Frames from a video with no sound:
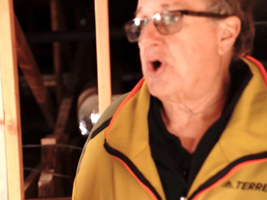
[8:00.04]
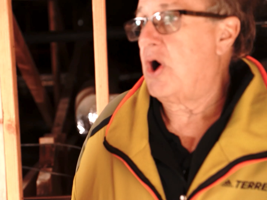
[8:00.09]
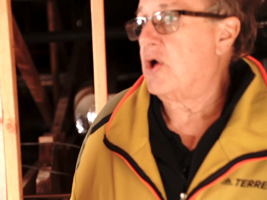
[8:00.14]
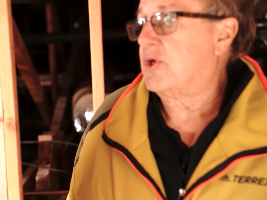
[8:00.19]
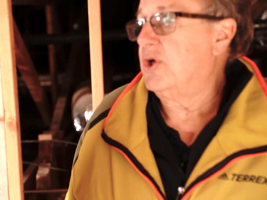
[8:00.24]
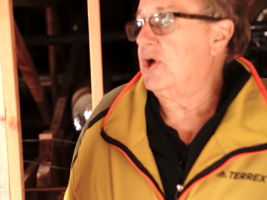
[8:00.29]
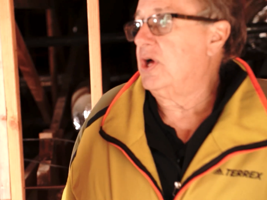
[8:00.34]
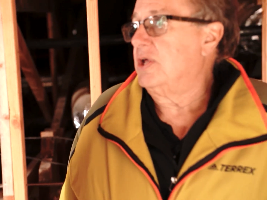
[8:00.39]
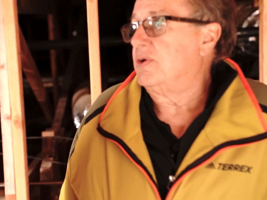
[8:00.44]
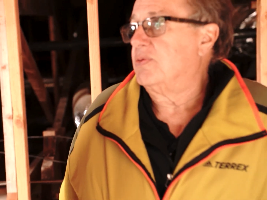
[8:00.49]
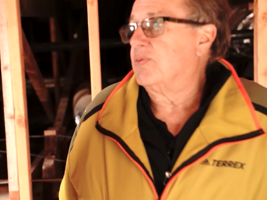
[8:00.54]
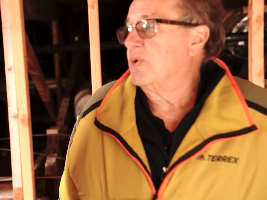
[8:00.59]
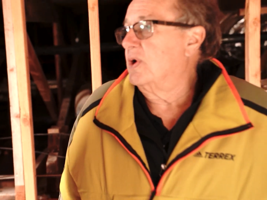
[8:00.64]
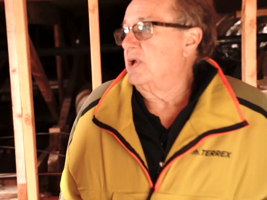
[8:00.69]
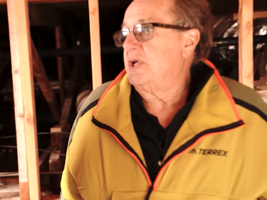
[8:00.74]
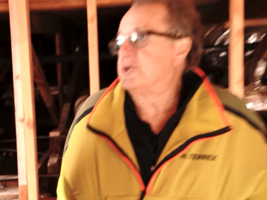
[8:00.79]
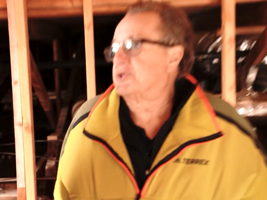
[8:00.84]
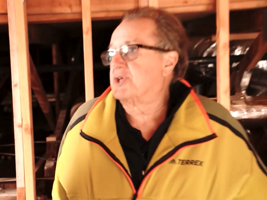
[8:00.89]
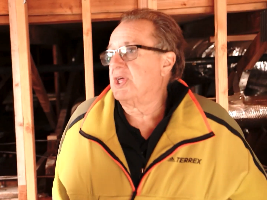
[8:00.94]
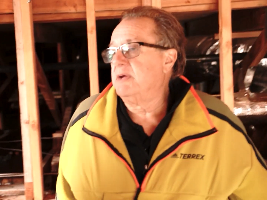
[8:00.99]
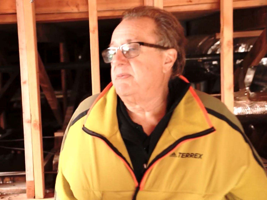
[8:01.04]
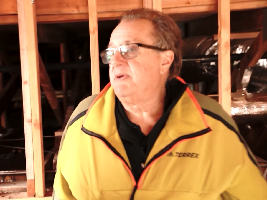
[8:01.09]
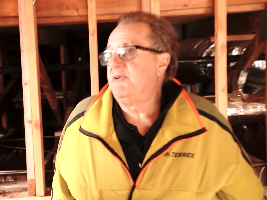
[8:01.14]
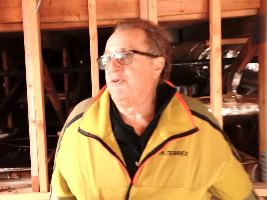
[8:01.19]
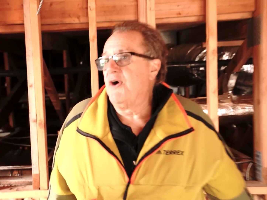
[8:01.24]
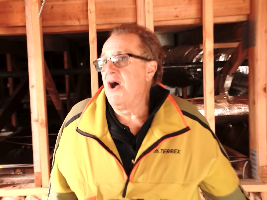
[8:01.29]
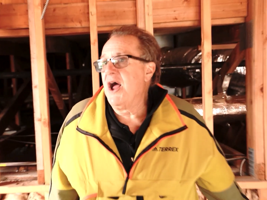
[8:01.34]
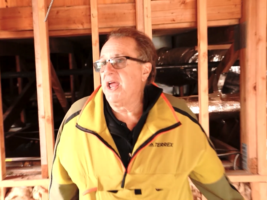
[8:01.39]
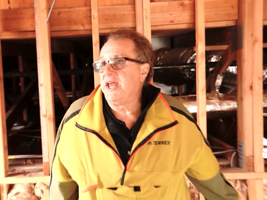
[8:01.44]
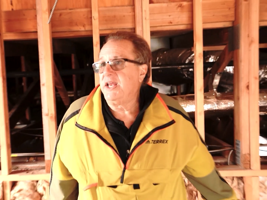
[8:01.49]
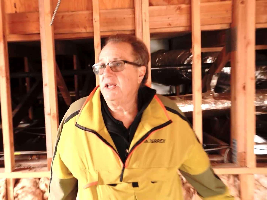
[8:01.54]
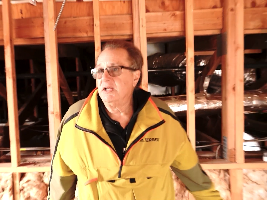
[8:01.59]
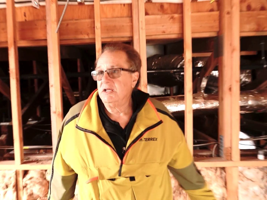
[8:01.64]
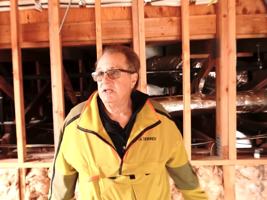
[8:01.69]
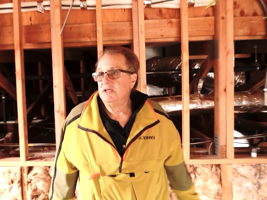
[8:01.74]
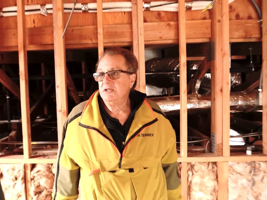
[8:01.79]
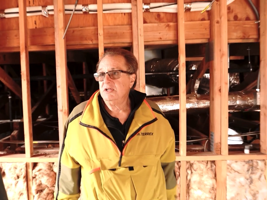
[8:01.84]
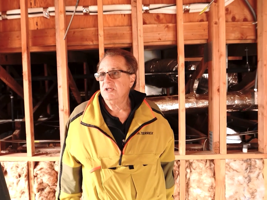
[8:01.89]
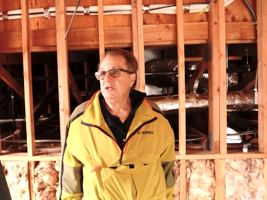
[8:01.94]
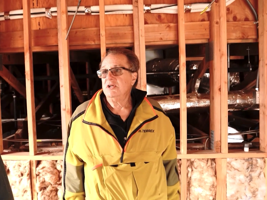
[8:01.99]
all good. We're, it's going to be fine.
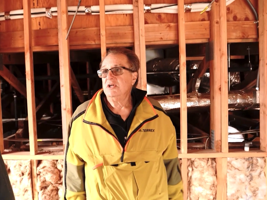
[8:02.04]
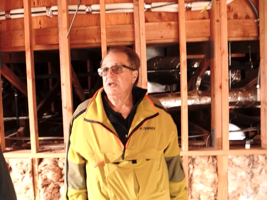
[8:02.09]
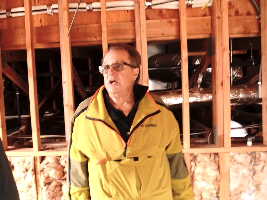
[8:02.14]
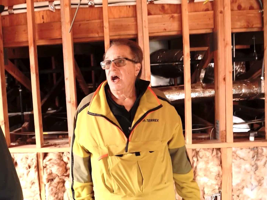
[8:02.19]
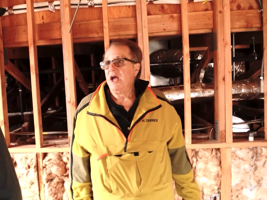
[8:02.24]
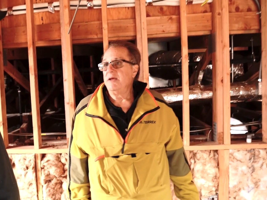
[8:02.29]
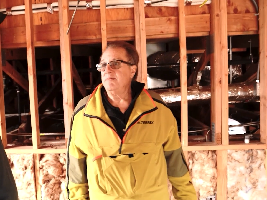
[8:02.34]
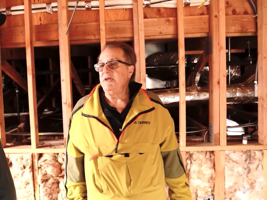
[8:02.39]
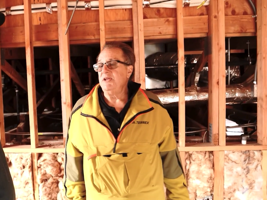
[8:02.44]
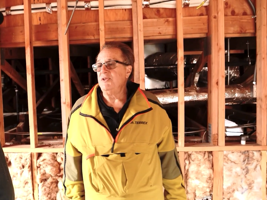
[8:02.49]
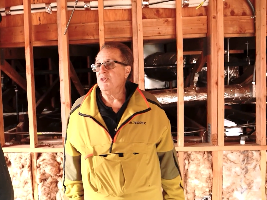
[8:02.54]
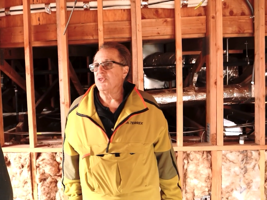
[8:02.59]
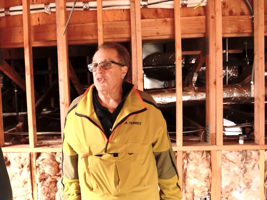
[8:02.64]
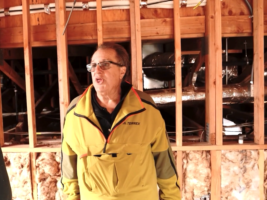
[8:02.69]
I mean, the